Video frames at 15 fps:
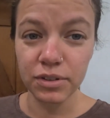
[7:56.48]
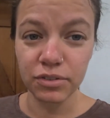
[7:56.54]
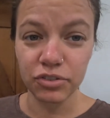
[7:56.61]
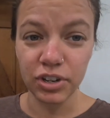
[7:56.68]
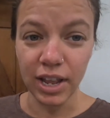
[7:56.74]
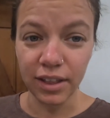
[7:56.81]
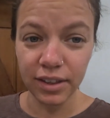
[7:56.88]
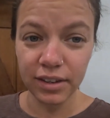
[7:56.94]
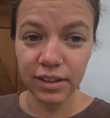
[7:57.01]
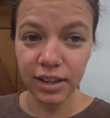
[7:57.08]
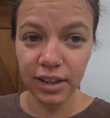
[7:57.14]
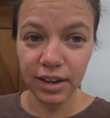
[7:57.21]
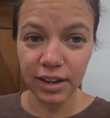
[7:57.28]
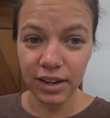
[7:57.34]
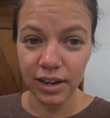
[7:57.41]
of
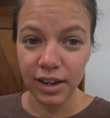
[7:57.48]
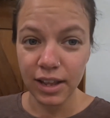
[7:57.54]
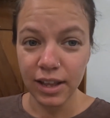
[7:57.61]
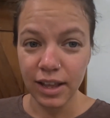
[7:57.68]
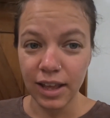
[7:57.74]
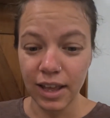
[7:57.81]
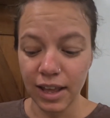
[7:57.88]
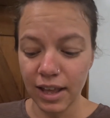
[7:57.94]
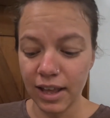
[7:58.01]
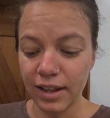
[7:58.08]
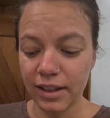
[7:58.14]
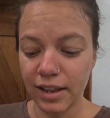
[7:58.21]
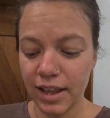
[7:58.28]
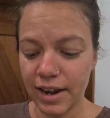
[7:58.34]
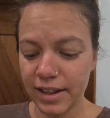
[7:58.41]
gelatin
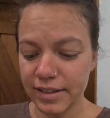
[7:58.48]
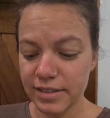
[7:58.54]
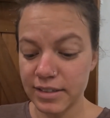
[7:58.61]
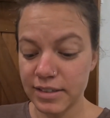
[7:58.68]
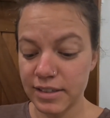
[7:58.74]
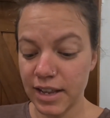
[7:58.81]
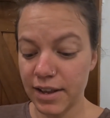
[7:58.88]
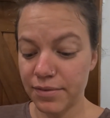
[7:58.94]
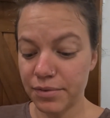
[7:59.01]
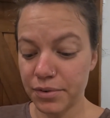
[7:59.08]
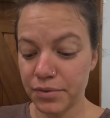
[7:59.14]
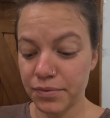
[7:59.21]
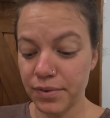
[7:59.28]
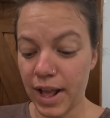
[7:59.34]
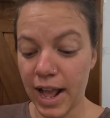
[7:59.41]
and let it sit
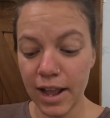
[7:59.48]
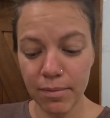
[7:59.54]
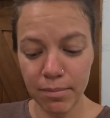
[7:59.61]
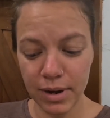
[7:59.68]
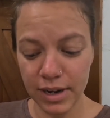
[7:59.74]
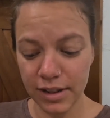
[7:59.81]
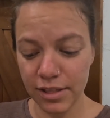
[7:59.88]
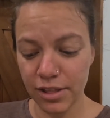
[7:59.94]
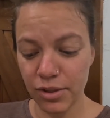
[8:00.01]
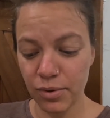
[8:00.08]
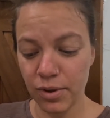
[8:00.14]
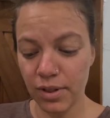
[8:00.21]
for 5 minutes to